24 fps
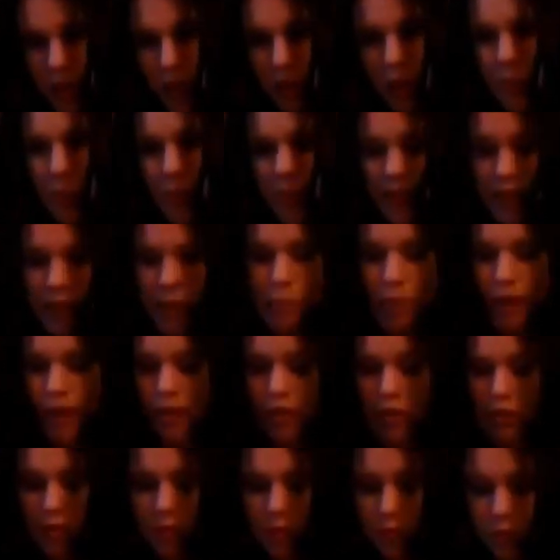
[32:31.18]
goes a bit
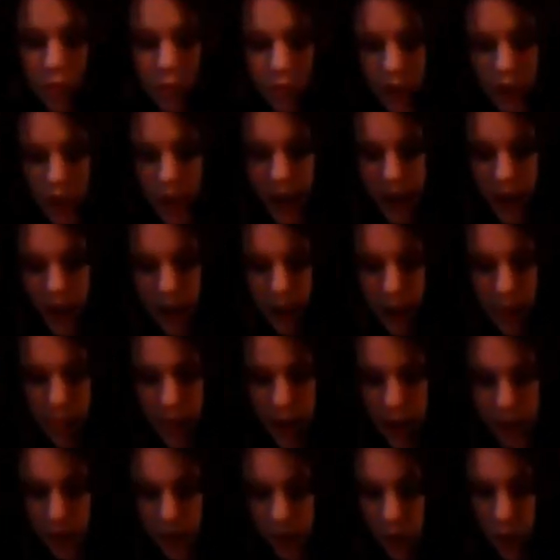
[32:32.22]
speckled,
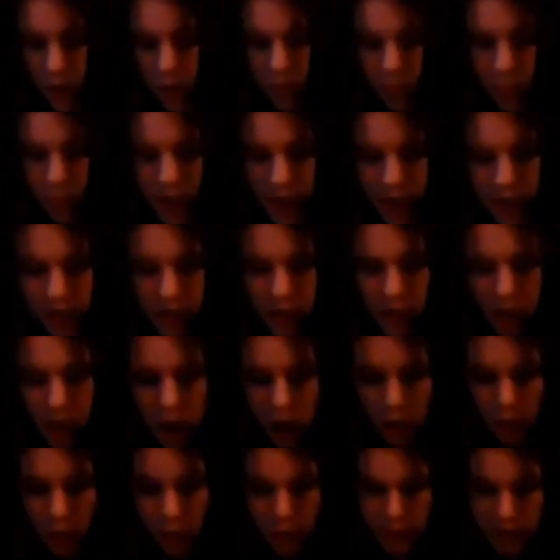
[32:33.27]
and there's a lot
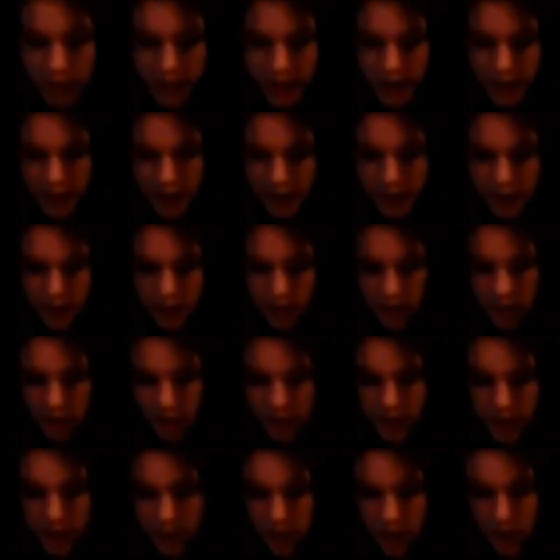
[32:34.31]
of holes in it and things,
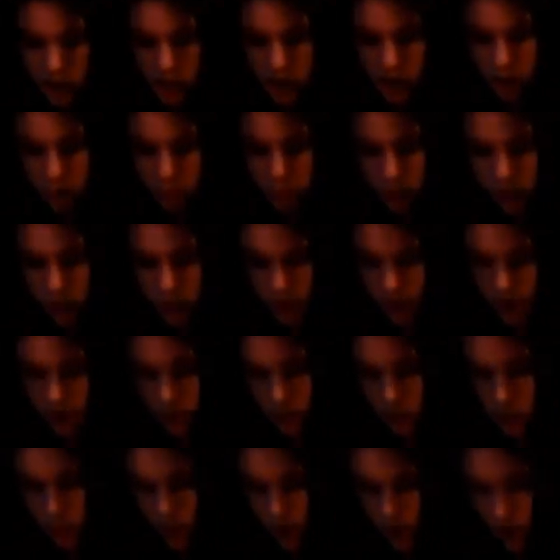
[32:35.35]
so you need a double
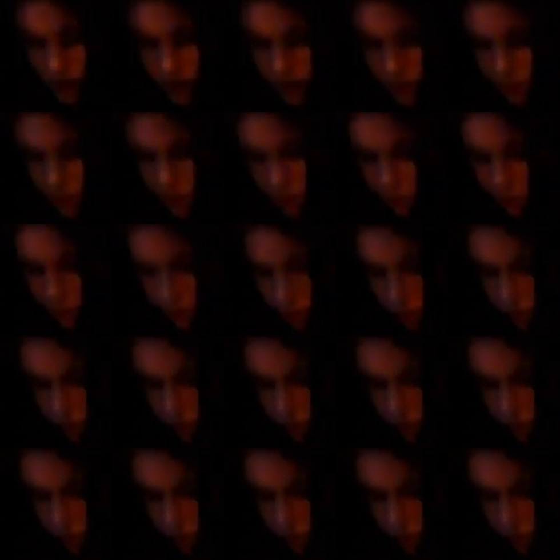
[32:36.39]
thickness piece.